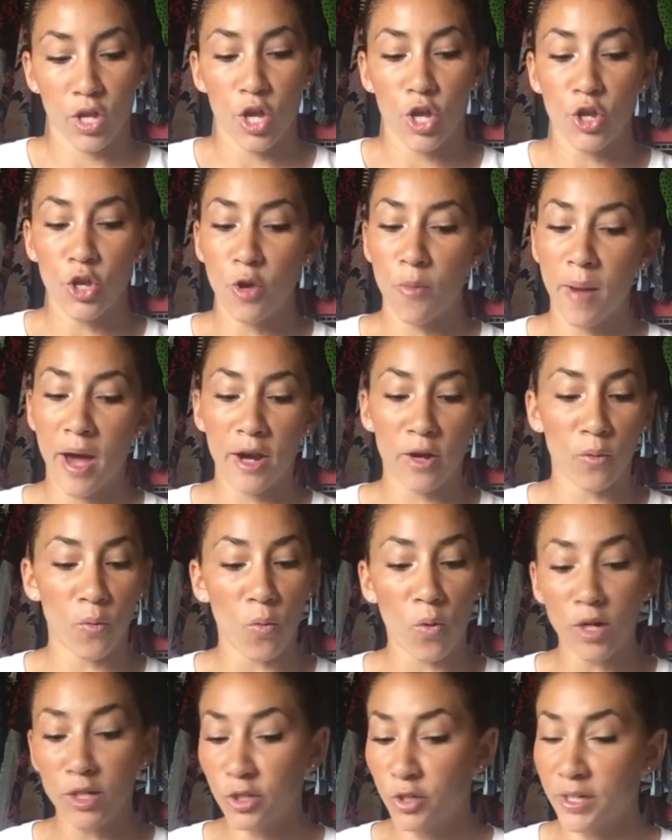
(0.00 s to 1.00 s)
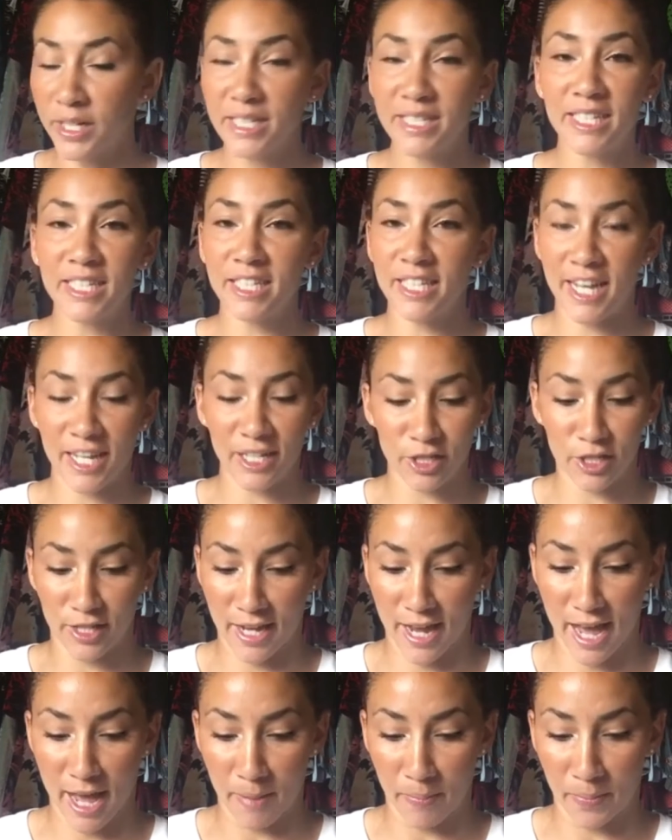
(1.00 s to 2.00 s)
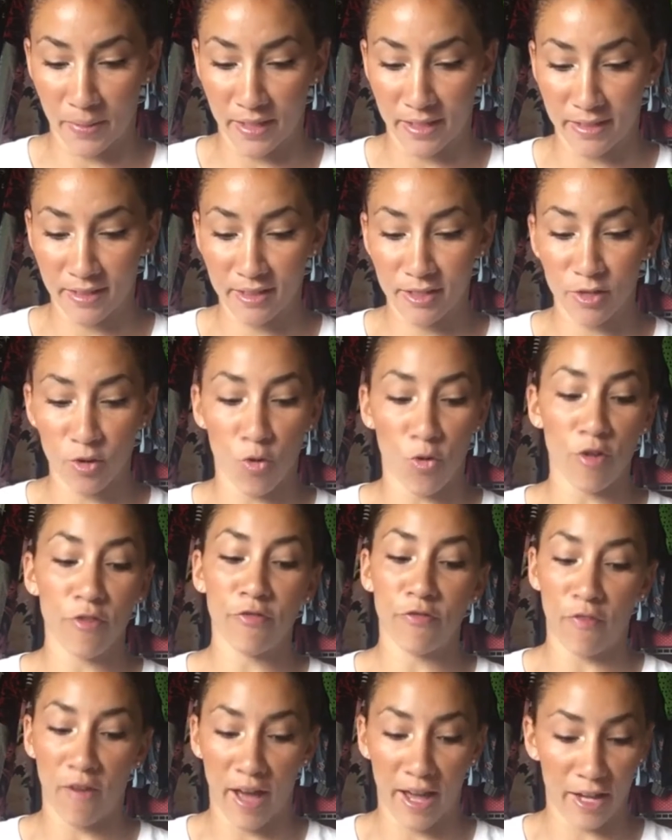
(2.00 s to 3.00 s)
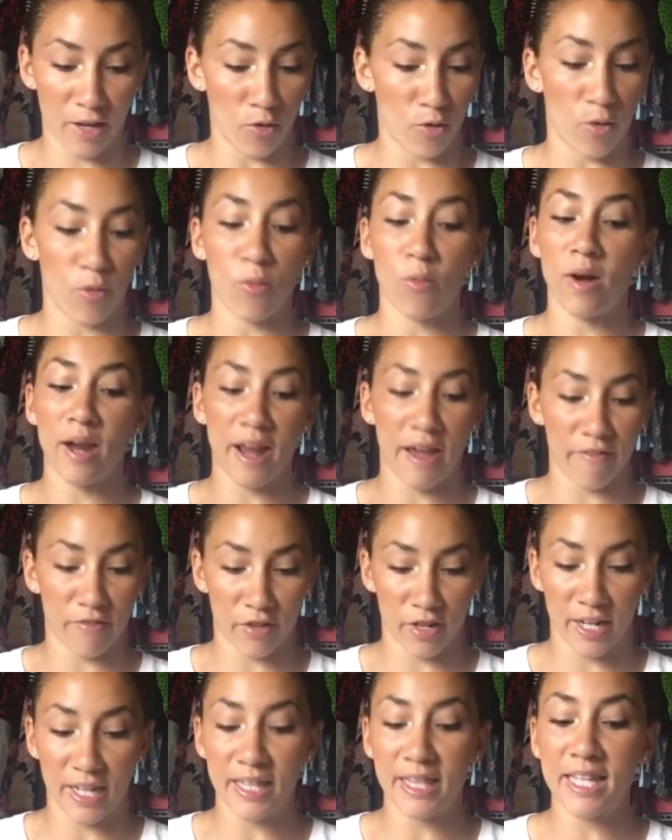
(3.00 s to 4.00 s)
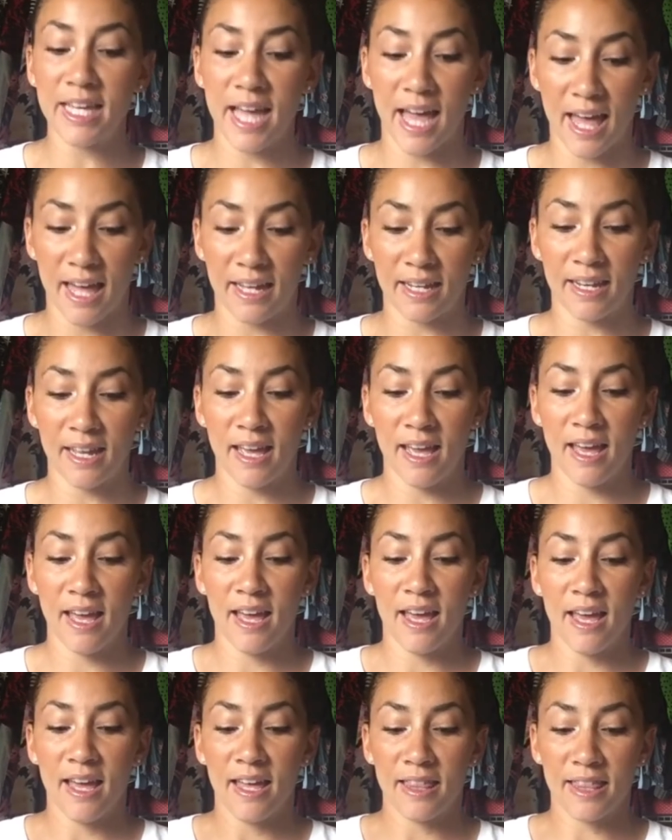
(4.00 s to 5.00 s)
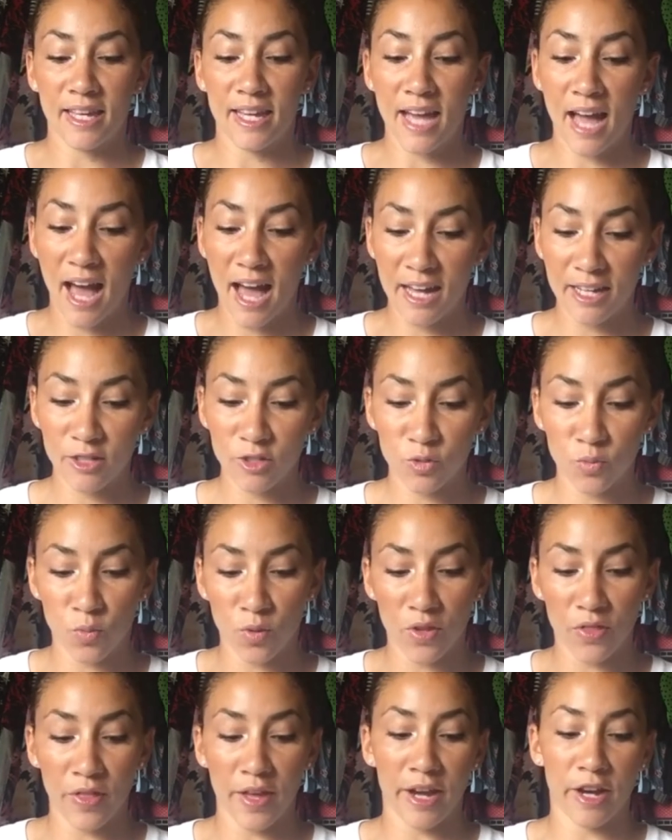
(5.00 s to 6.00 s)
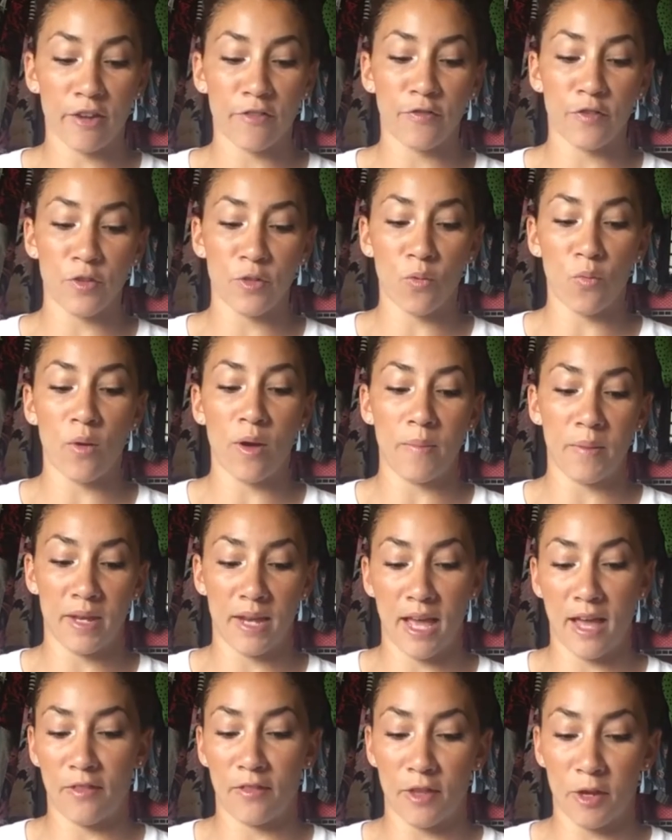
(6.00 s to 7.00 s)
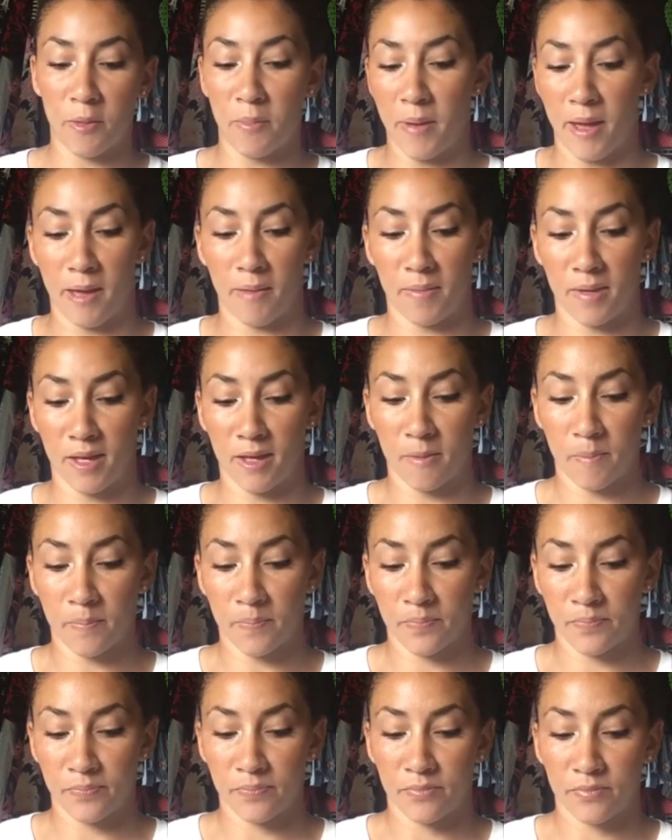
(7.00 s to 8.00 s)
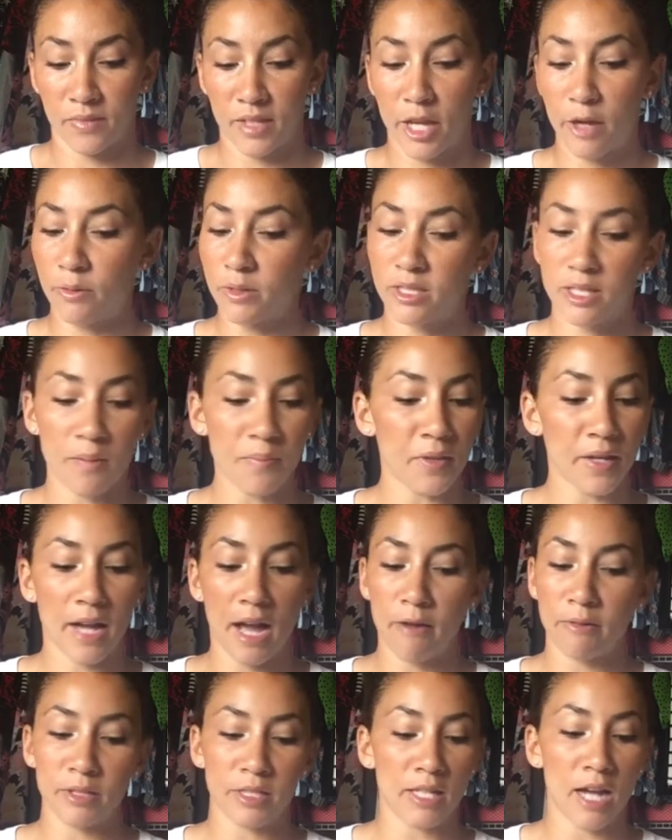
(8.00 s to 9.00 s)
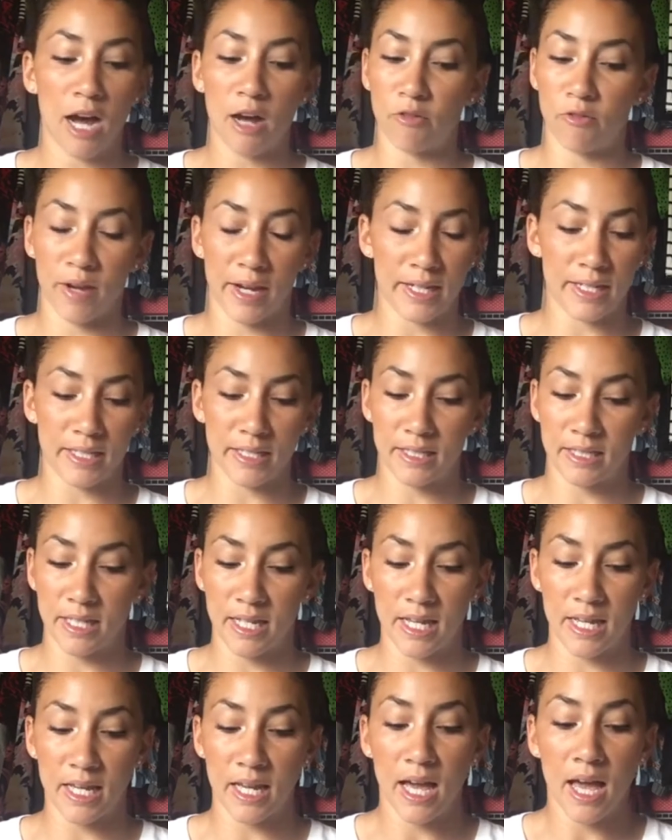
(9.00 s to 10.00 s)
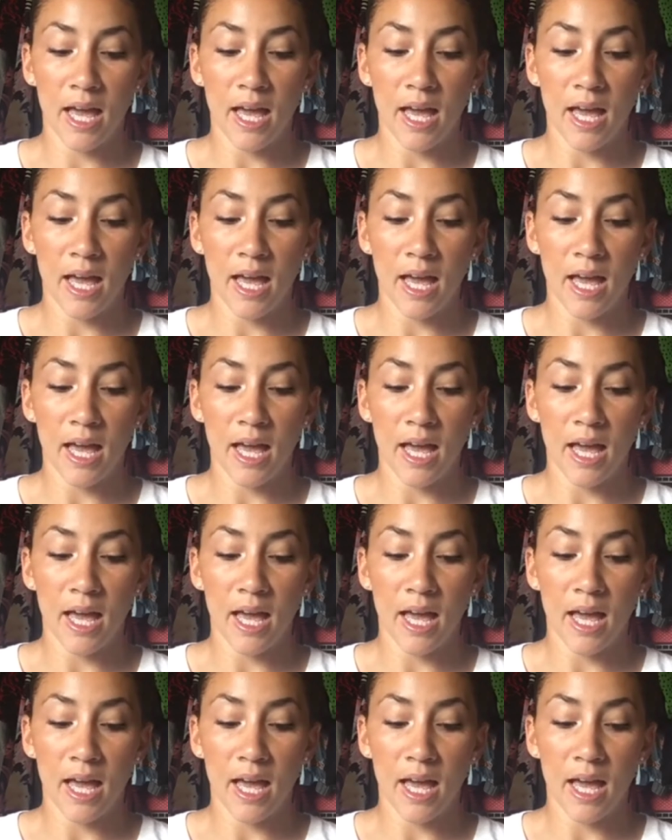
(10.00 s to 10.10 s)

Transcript: No matter what crazy tangent happened, or fight, or whatever, in the end, the guys were there for the women and their baby. It was something I was not ready to see.